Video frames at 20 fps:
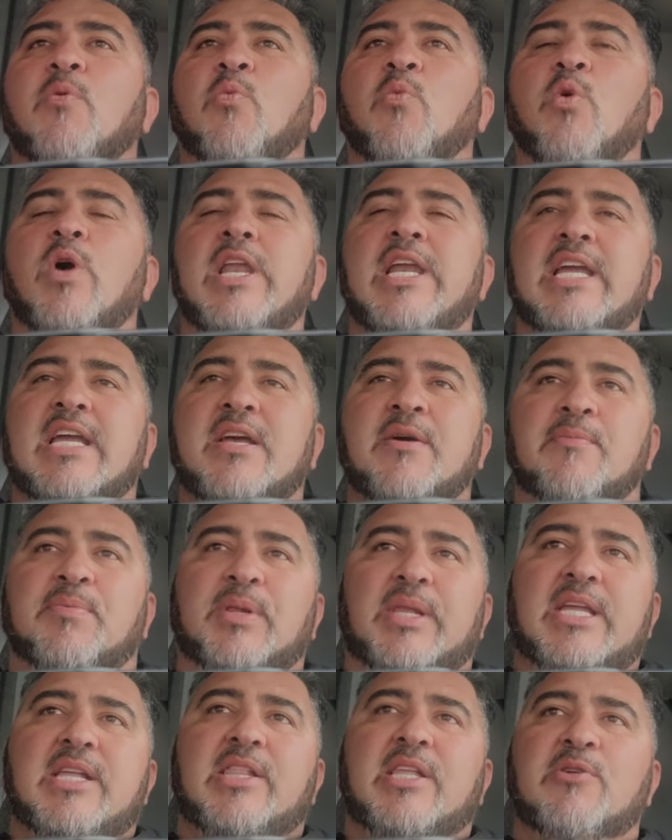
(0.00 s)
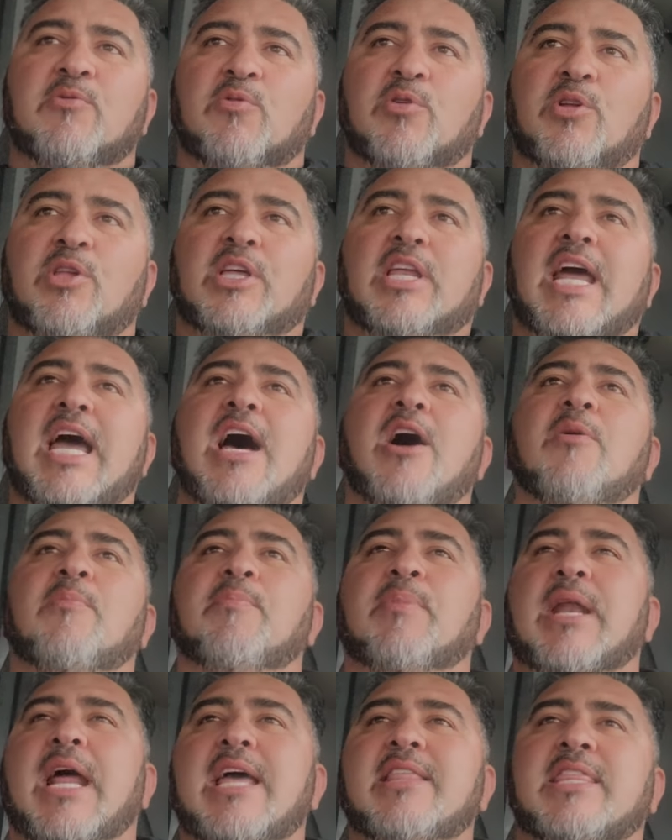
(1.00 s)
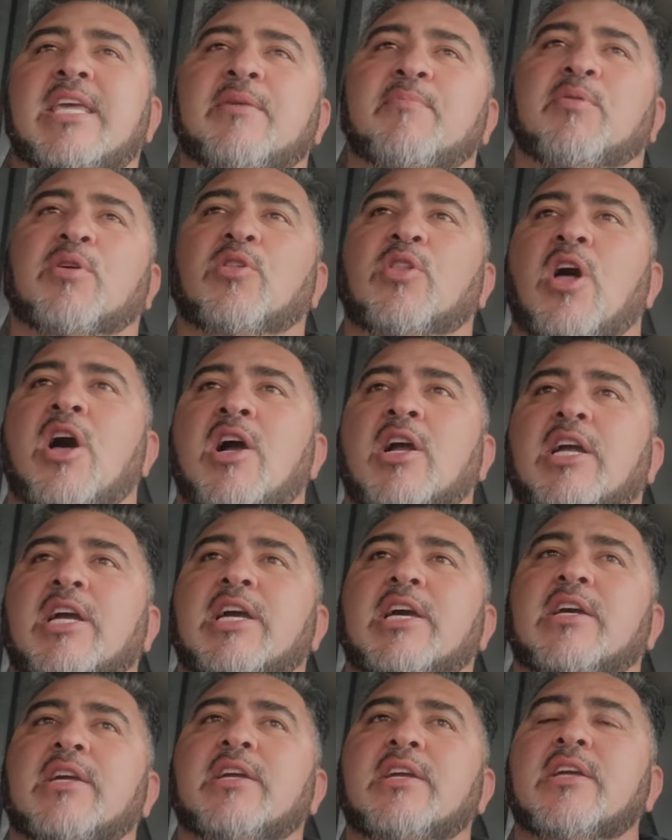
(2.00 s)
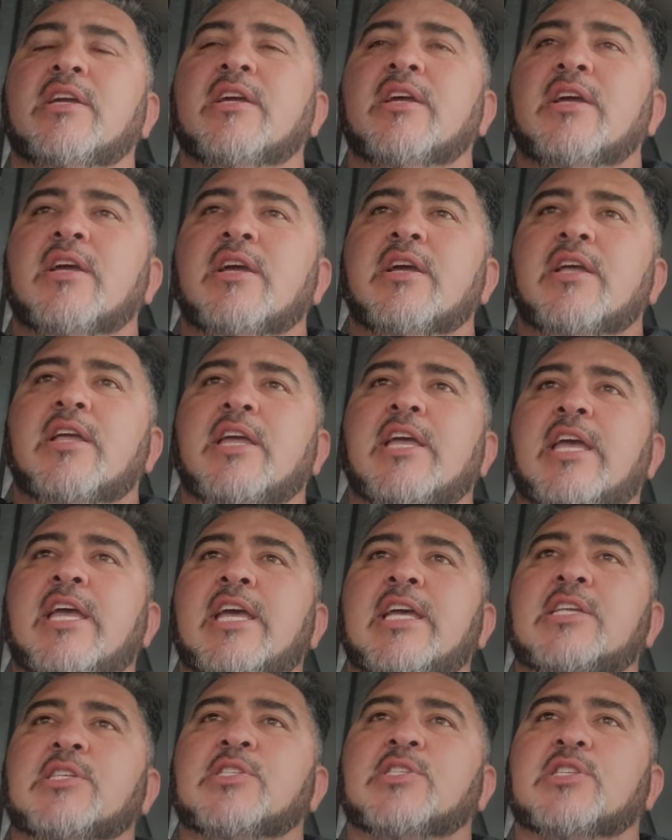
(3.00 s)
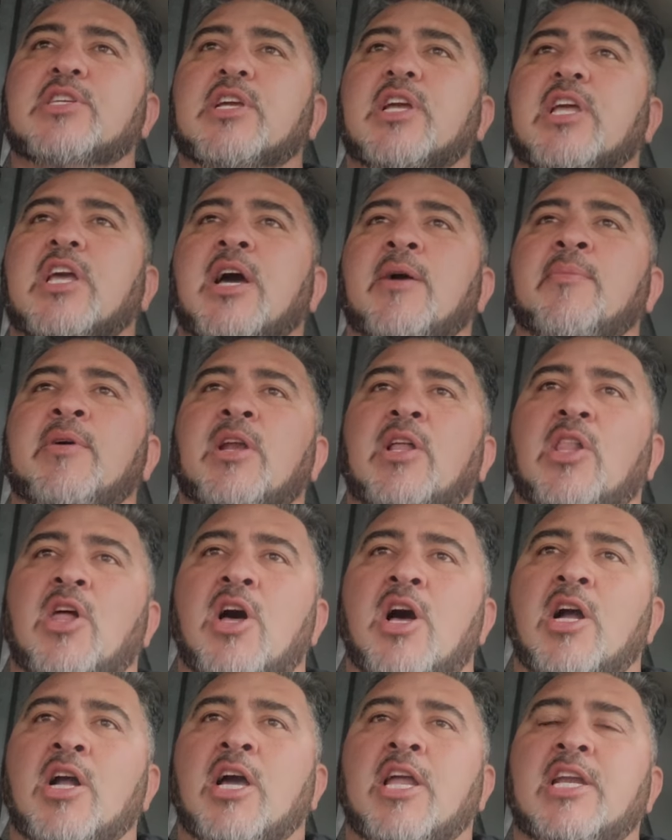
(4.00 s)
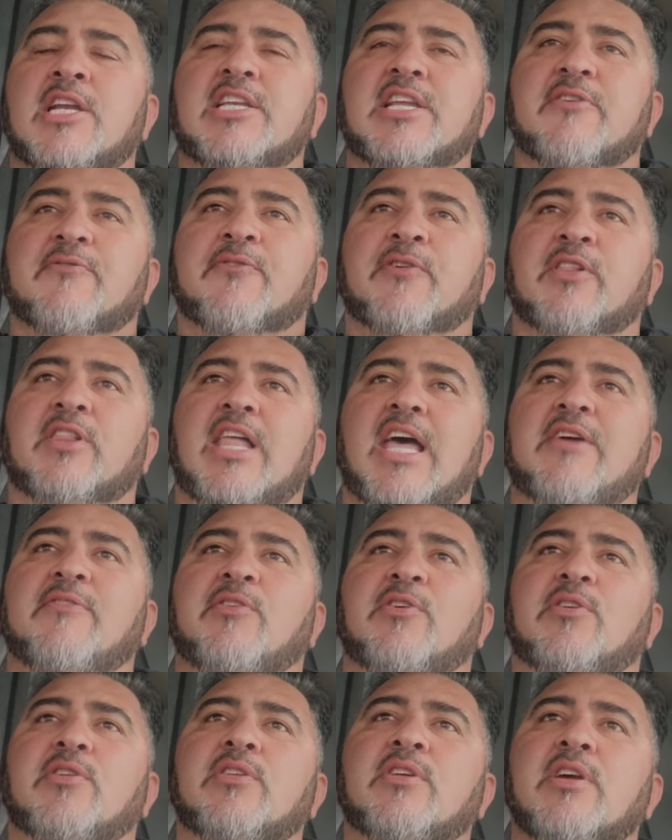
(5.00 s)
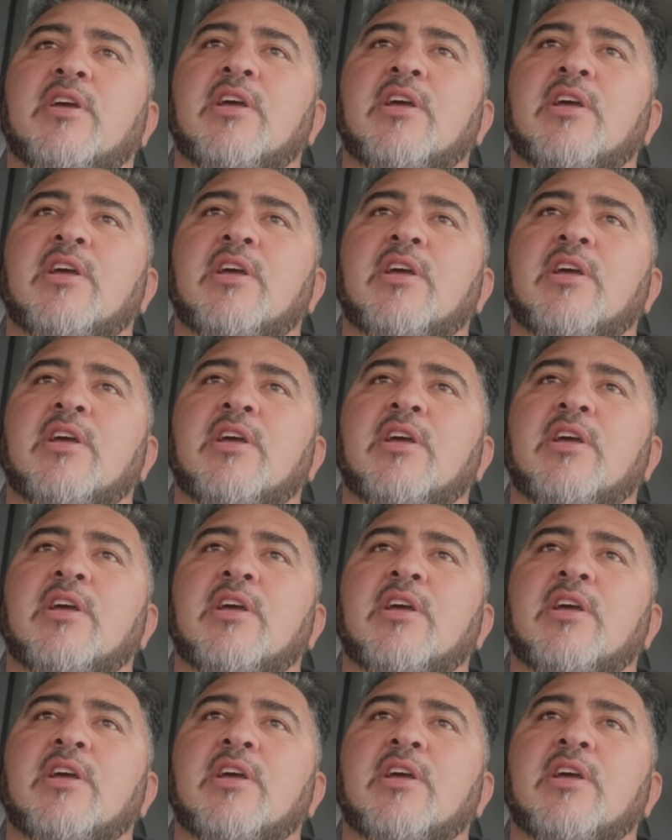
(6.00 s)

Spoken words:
Wouldn't completely rule it out, but I think Berlanga is coming along on a different level,